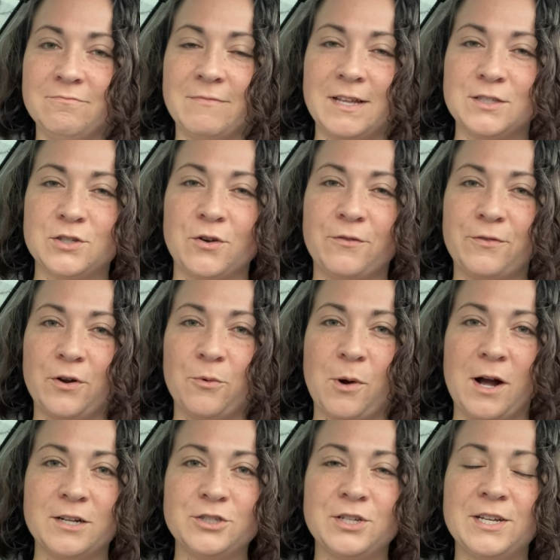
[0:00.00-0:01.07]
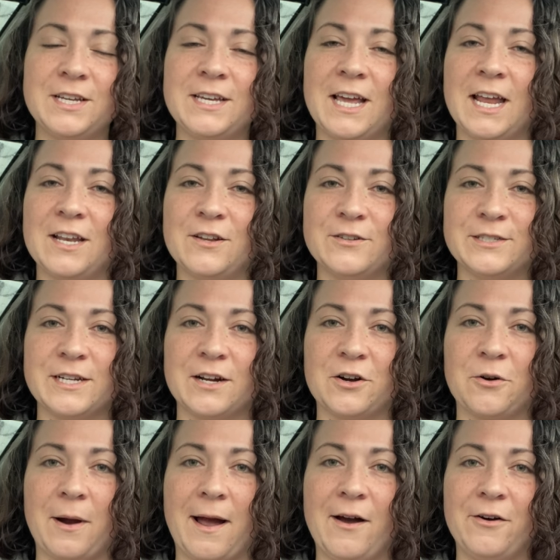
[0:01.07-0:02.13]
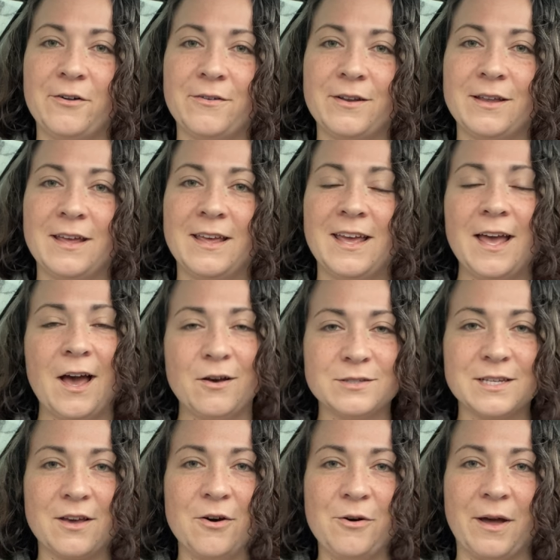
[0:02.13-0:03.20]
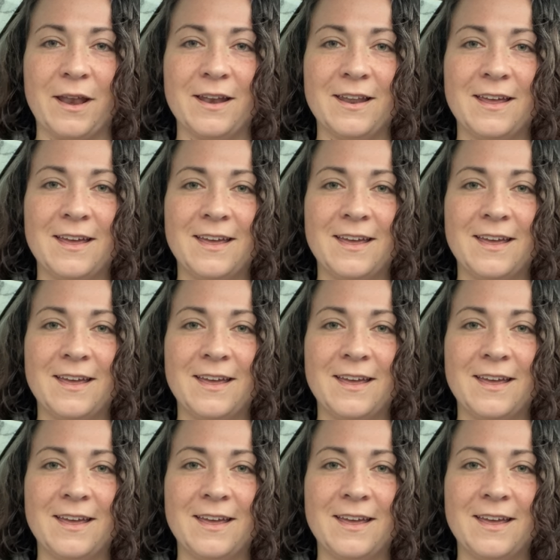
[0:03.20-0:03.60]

And so if you're watching and you stuck around, how's it going?